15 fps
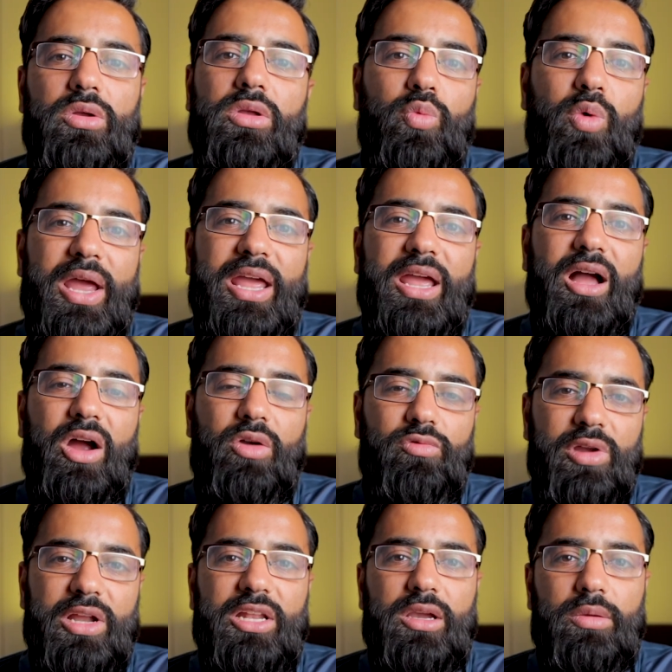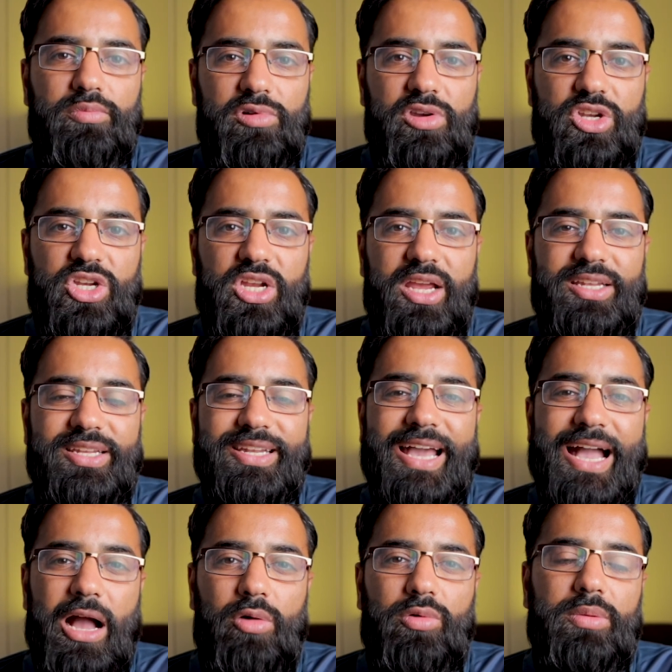where I really appreciated
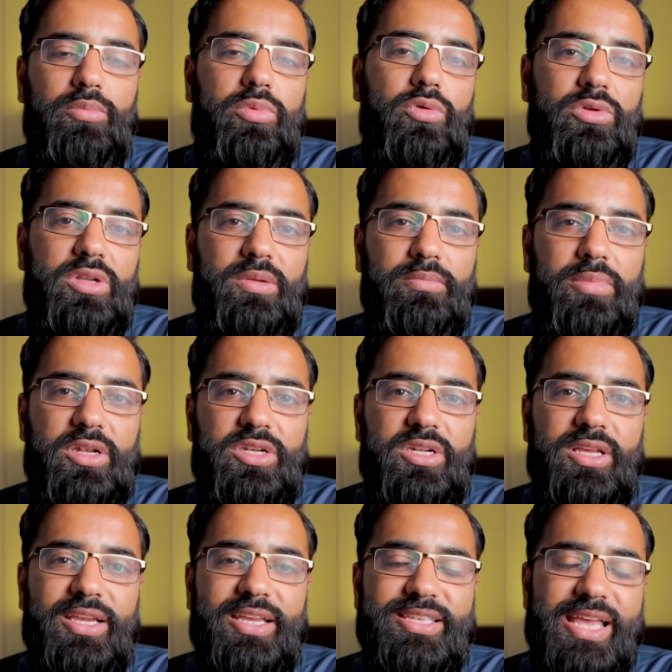how important budgeting is.